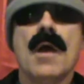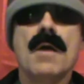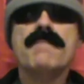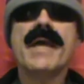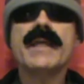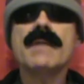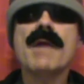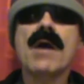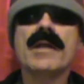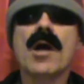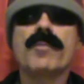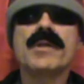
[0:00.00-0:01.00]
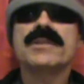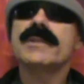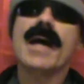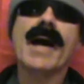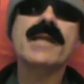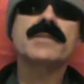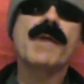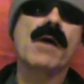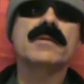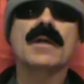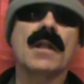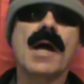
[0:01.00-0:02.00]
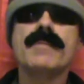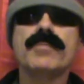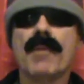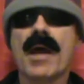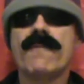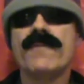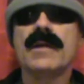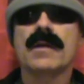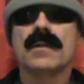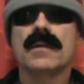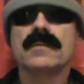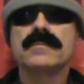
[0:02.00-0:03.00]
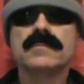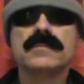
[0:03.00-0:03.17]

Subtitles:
making Mount Elbrus the highest mountain climbed by a vehicle.